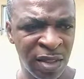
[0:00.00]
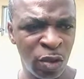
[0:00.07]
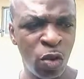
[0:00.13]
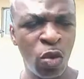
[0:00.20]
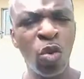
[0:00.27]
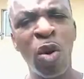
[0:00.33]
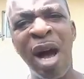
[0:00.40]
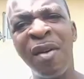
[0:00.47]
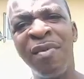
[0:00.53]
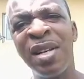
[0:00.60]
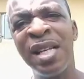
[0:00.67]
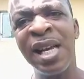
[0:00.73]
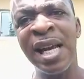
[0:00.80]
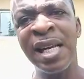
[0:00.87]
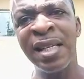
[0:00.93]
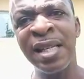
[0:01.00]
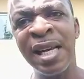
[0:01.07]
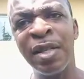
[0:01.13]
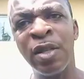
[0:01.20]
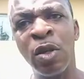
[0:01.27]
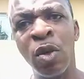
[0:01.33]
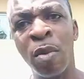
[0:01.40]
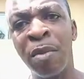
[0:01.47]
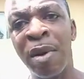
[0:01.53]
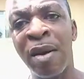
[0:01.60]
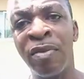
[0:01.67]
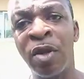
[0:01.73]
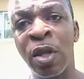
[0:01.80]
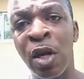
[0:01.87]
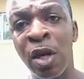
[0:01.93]
Do you have any idea the number
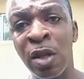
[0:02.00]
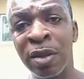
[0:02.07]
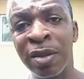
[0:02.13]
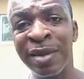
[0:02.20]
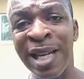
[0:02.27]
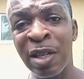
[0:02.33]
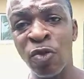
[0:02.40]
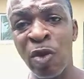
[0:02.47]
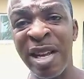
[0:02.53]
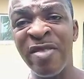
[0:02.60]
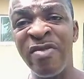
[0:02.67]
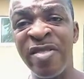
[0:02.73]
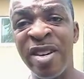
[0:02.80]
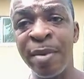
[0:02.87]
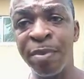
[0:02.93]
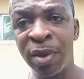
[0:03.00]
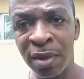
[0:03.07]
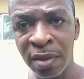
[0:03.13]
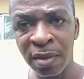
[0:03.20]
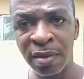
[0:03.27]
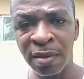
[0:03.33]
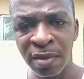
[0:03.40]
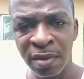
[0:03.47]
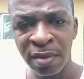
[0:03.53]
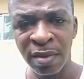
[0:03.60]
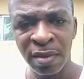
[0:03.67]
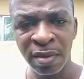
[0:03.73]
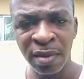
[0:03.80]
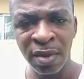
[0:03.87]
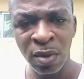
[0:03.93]
of girls that were raped
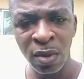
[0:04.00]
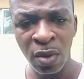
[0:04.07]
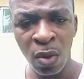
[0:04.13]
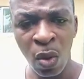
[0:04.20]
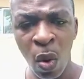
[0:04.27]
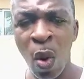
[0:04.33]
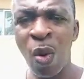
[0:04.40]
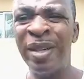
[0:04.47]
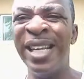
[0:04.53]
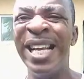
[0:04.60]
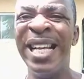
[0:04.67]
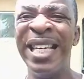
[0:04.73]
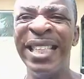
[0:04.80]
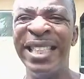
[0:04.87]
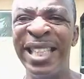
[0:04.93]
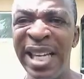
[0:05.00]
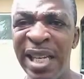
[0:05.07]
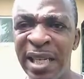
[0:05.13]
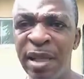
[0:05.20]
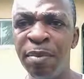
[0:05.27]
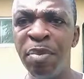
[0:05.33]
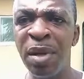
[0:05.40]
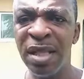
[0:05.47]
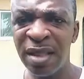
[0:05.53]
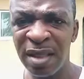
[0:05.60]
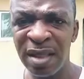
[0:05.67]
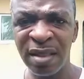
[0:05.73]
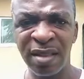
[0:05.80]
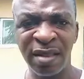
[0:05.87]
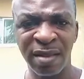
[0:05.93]
on a daily
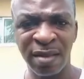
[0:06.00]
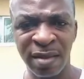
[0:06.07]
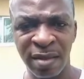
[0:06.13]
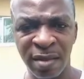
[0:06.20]
basis?